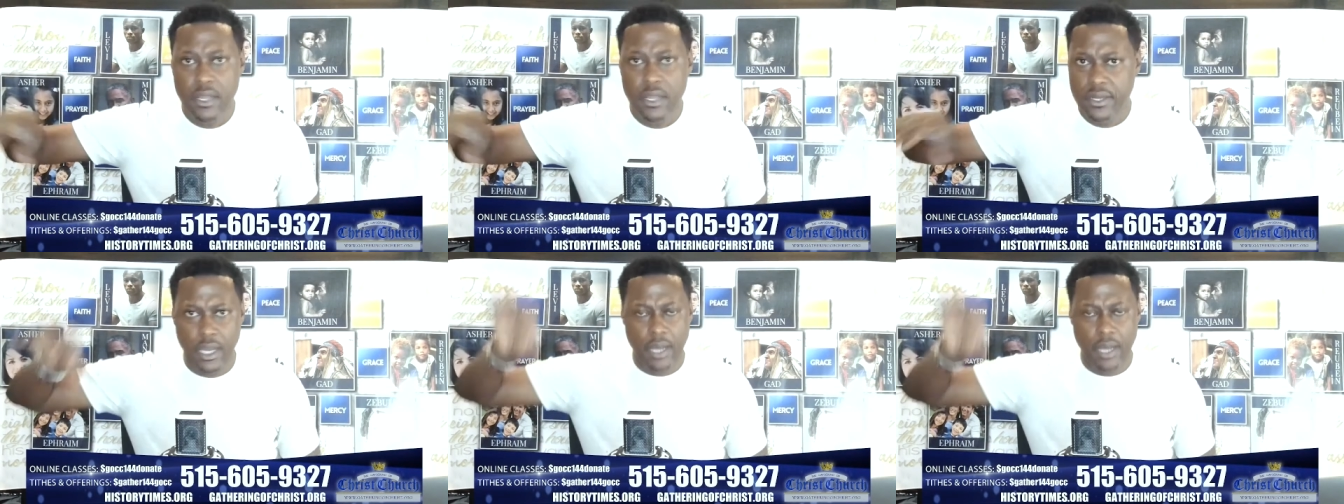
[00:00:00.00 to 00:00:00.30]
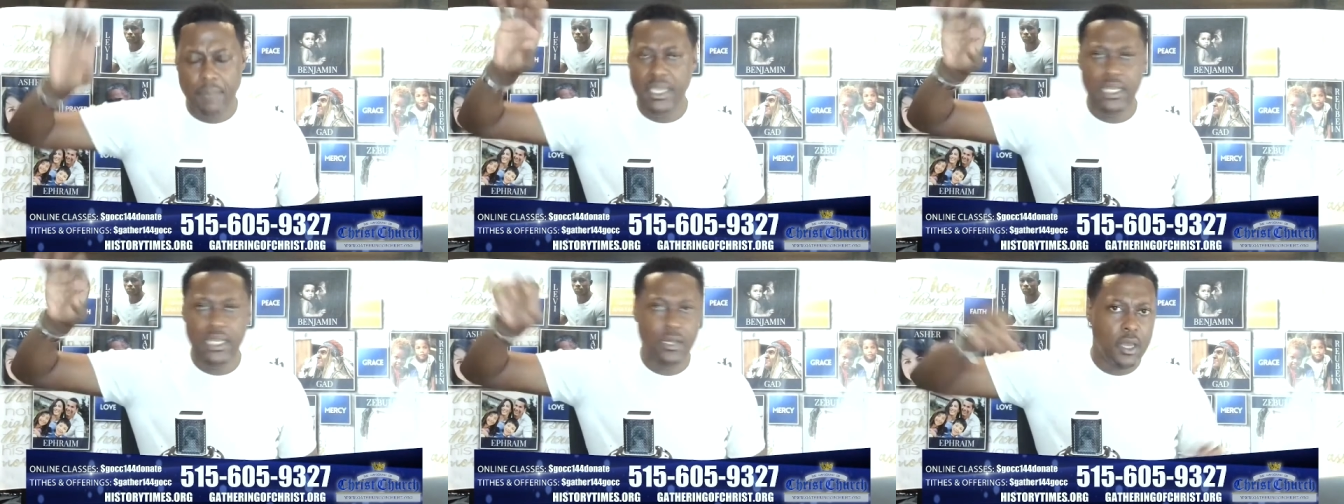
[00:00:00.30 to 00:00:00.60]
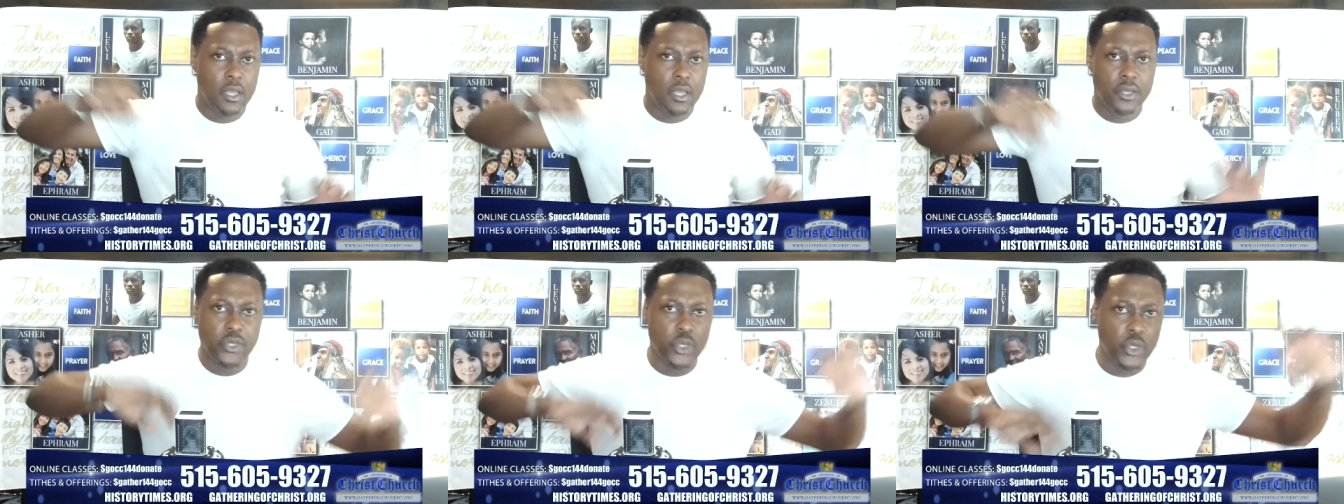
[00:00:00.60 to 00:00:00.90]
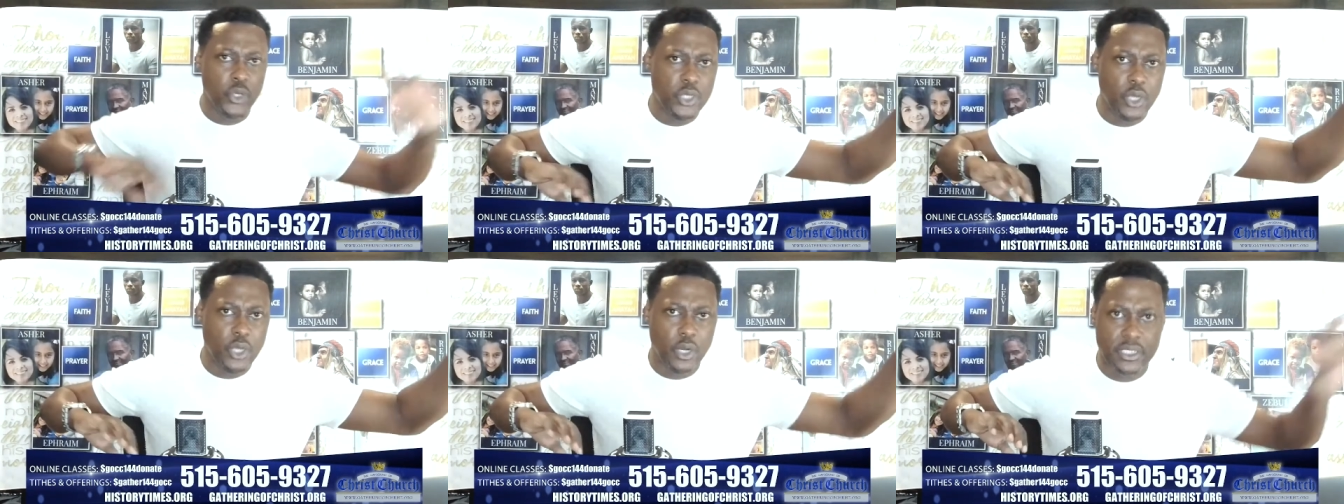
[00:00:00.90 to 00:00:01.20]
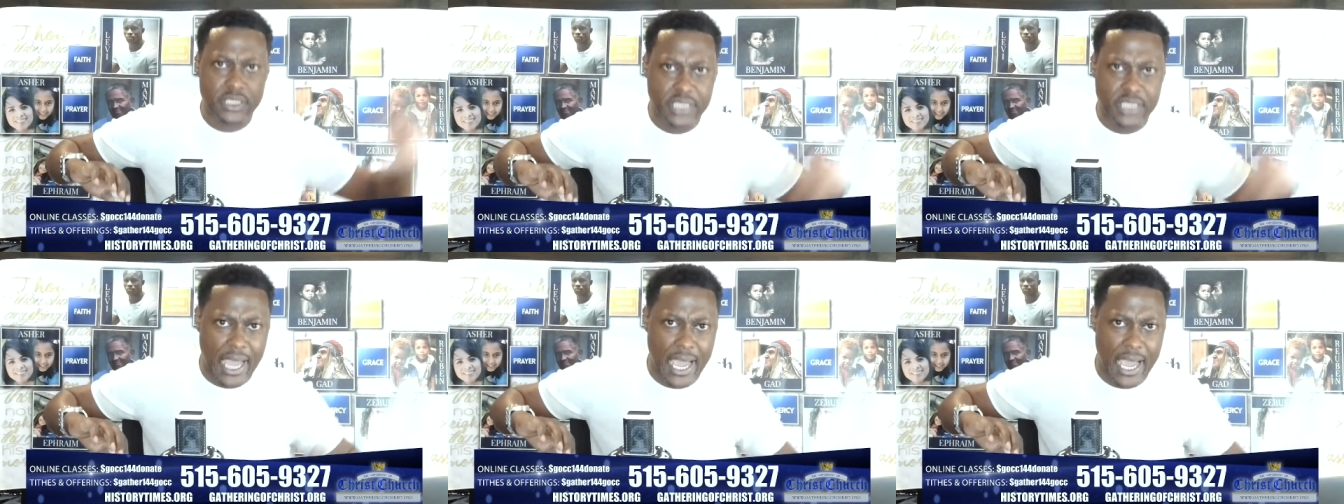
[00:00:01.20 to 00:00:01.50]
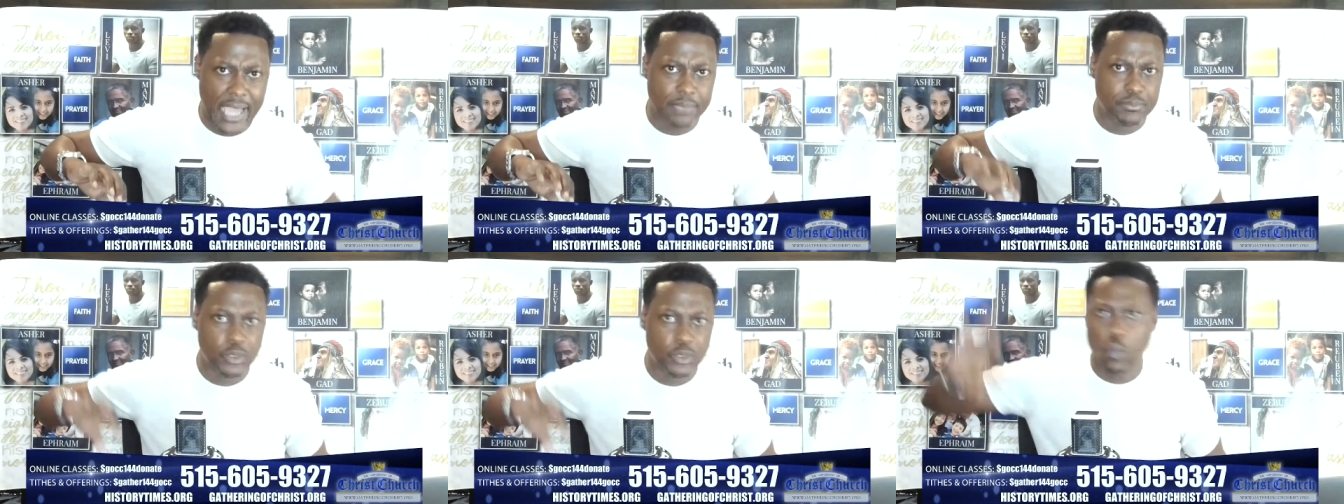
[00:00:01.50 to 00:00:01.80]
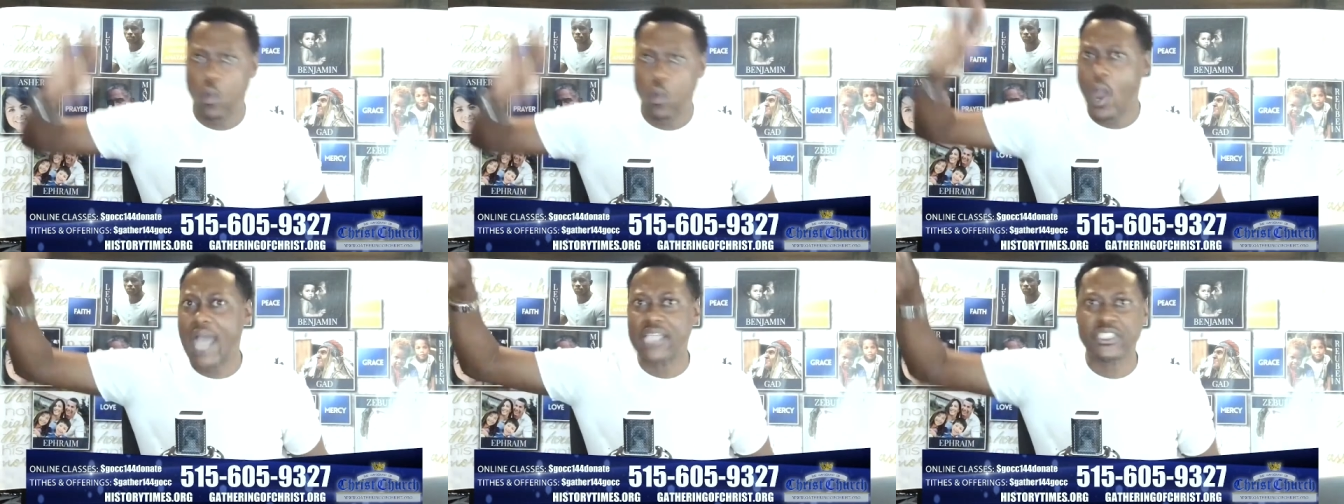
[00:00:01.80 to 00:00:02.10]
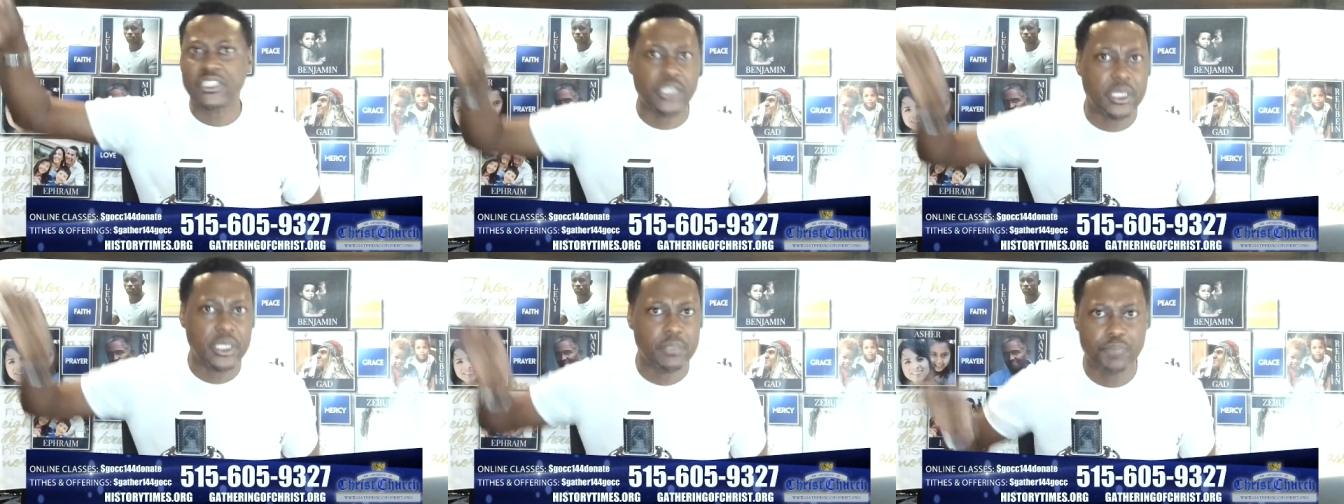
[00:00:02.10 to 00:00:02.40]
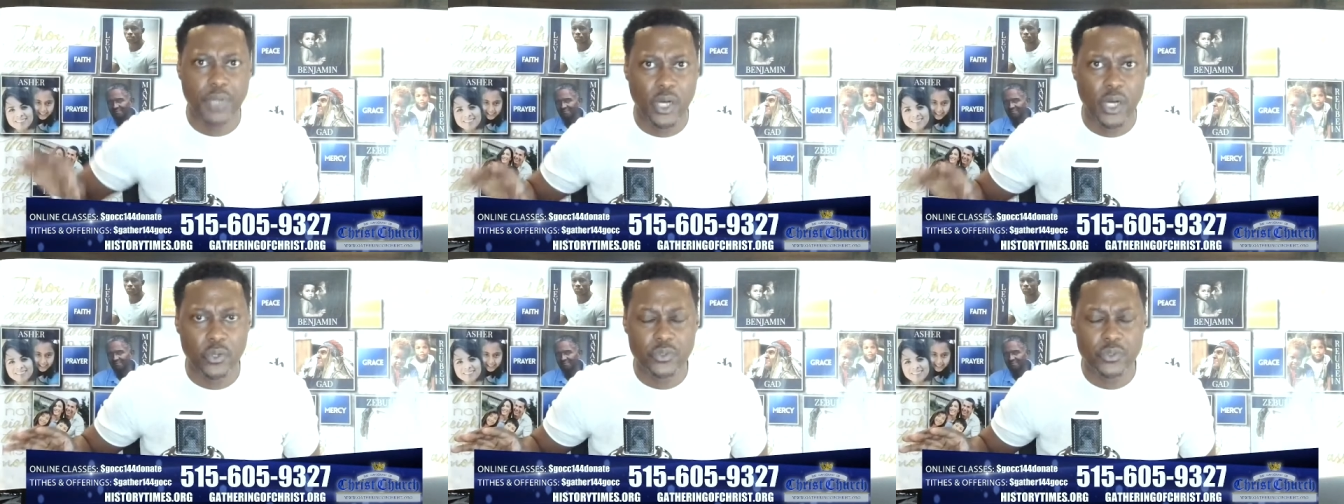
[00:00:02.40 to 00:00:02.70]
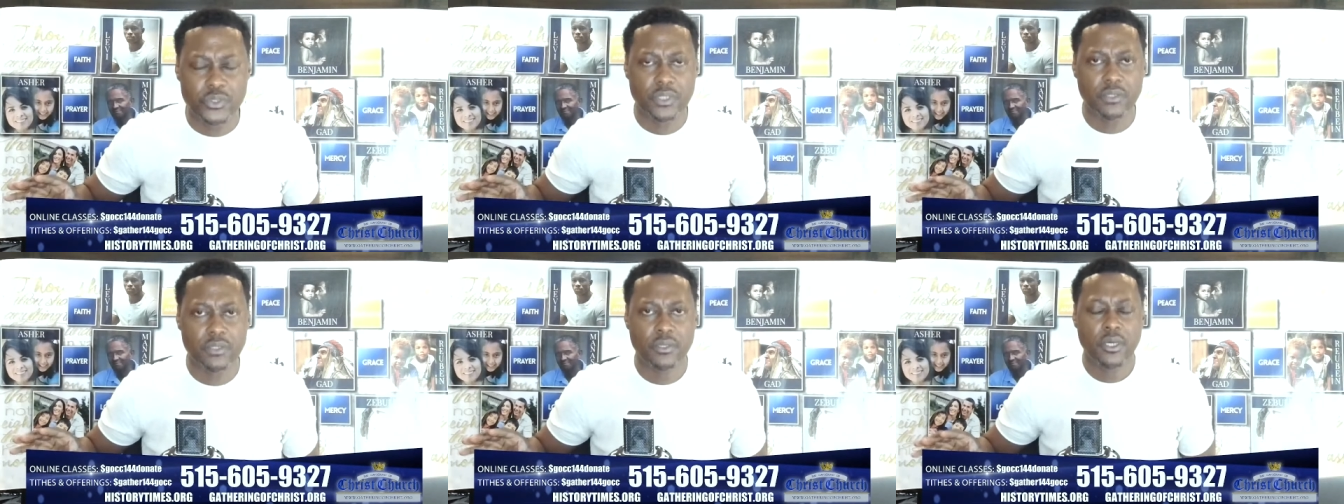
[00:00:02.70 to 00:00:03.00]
I mean, New York Times, Washington Post,